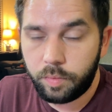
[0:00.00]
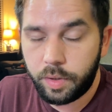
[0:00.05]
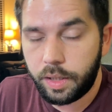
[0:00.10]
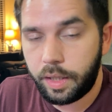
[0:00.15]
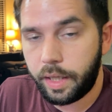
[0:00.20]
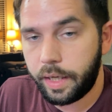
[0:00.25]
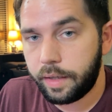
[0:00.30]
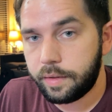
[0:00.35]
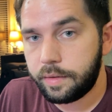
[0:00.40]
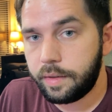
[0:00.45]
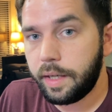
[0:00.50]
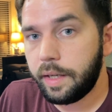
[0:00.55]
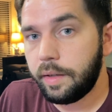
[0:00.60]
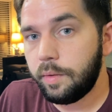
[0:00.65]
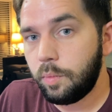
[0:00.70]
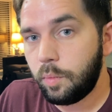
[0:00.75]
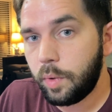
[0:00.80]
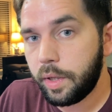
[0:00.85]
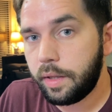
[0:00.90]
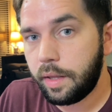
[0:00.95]
like I said,
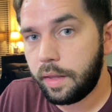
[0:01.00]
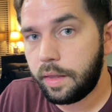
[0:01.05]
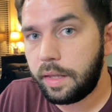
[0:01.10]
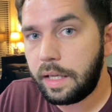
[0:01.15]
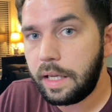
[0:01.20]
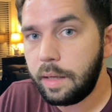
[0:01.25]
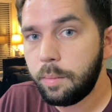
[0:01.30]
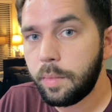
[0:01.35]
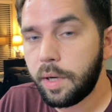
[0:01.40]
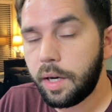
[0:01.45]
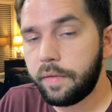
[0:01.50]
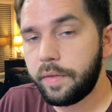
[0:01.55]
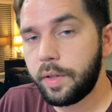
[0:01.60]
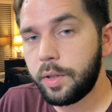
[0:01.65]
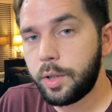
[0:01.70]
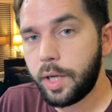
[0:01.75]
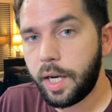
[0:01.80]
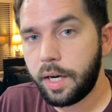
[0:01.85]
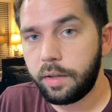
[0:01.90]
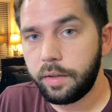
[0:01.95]
what the theme of the
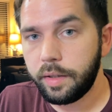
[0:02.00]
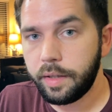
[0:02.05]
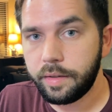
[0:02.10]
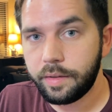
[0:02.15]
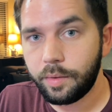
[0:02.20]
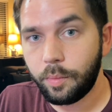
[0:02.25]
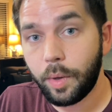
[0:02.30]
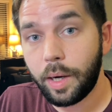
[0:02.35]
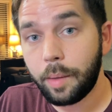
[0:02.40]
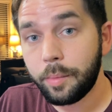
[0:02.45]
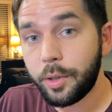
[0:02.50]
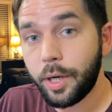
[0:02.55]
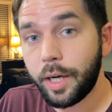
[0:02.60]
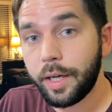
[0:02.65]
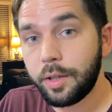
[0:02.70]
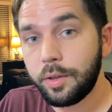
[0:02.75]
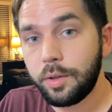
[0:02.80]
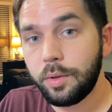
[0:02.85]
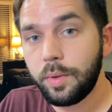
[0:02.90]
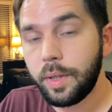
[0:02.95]
channel is and what I'm trying
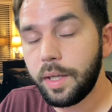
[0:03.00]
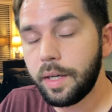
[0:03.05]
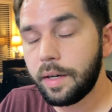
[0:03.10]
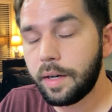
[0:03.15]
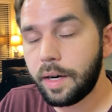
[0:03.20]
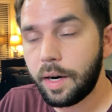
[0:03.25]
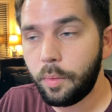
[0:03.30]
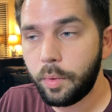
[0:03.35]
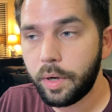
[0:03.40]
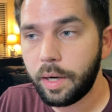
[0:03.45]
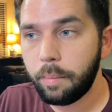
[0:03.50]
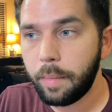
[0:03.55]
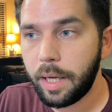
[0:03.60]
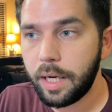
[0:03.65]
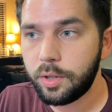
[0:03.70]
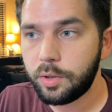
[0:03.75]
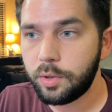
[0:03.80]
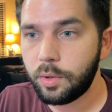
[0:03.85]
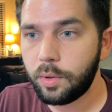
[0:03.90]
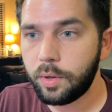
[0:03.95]
to do here, I want to
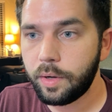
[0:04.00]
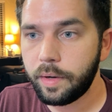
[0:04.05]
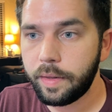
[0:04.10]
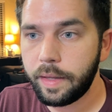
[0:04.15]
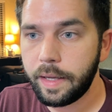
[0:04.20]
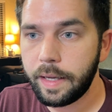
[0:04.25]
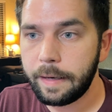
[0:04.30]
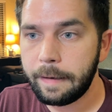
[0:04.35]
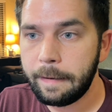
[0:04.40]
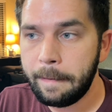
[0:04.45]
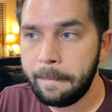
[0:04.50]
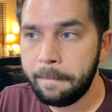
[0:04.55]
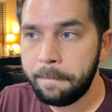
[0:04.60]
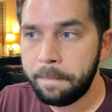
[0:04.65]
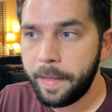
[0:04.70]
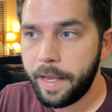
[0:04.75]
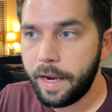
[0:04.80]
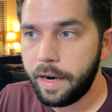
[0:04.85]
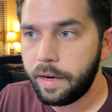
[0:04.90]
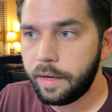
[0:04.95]
make sure that
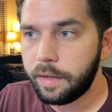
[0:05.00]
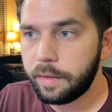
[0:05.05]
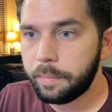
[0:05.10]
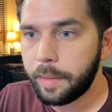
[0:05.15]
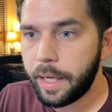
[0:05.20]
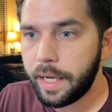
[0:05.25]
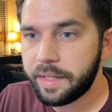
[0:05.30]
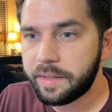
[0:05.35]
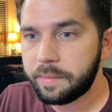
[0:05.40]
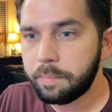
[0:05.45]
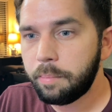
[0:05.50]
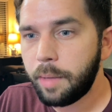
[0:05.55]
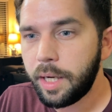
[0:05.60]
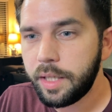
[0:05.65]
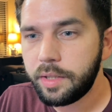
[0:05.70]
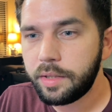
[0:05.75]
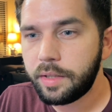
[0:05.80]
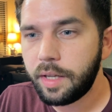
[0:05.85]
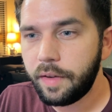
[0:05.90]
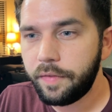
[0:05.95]
as
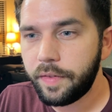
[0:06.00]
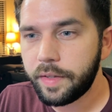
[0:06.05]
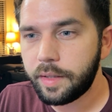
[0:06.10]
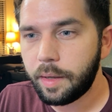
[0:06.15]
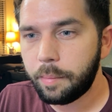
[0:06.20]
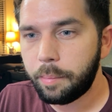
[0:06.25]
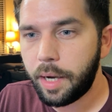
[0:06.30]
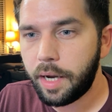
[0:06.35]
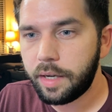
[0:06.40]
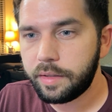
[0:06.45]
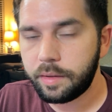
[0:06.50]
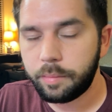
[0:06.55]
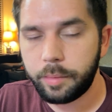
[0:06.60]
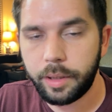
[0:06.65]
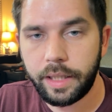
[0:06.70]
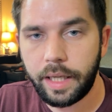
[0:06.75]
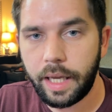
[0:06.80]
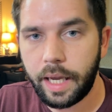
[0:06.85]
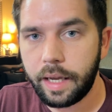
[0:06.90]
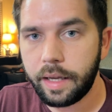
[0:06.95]
much stuff as I possibly
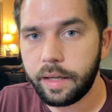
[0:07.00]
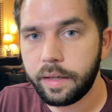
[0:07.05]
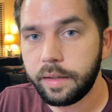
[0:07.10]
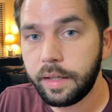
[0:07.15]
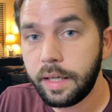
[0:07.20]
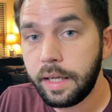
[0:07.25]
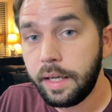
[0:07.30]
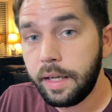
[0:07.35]
can,